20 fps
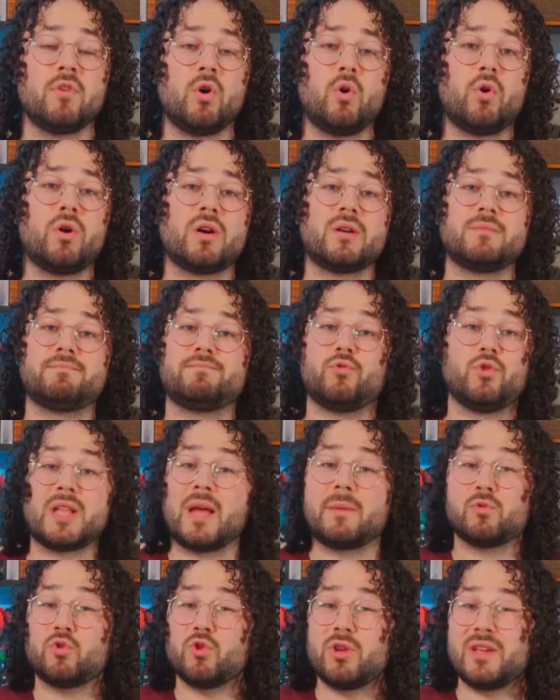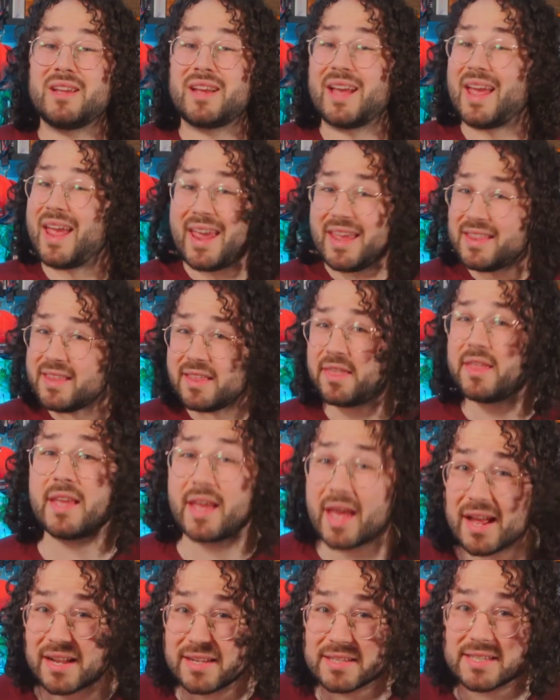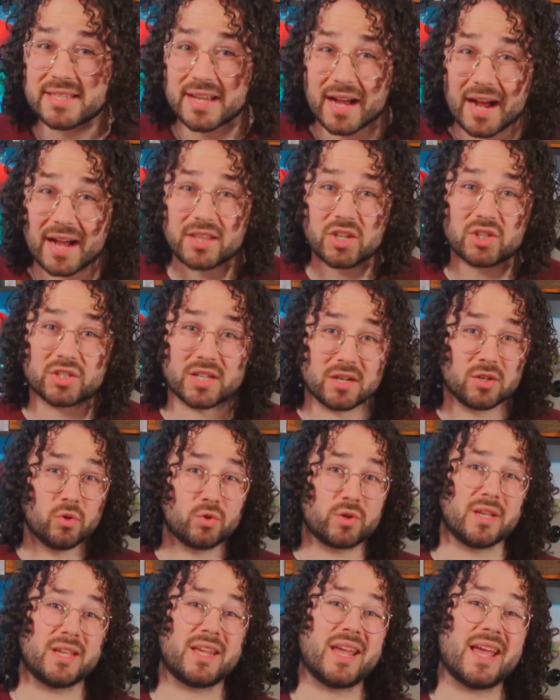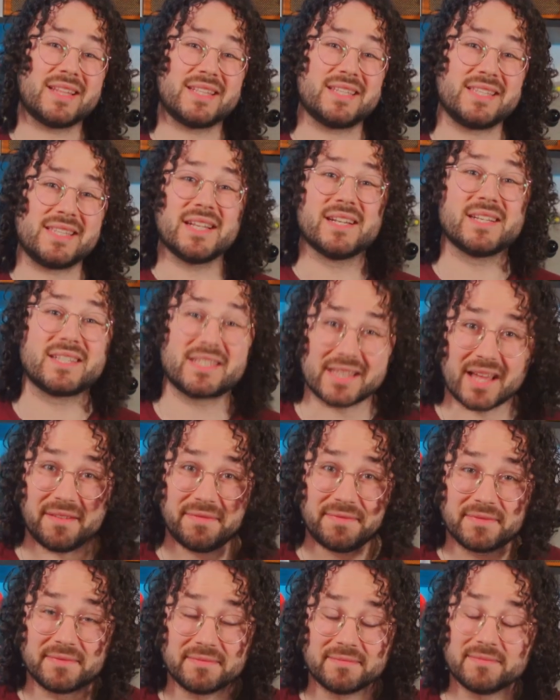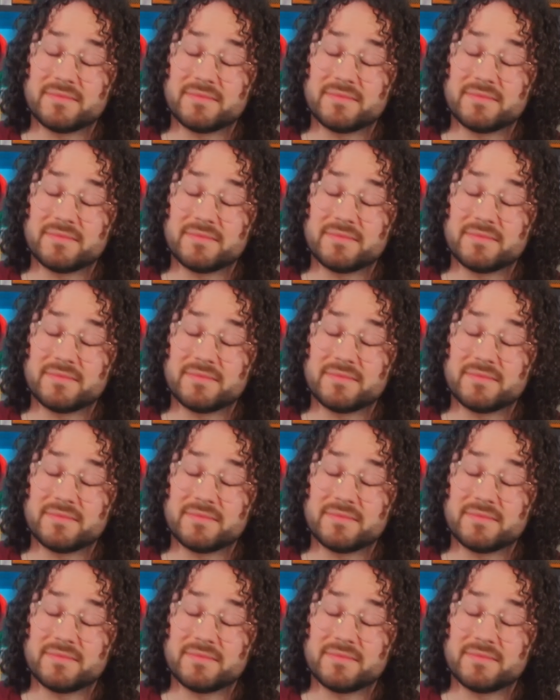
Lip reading: Or when I'm doing anything else other than looking at still stuff?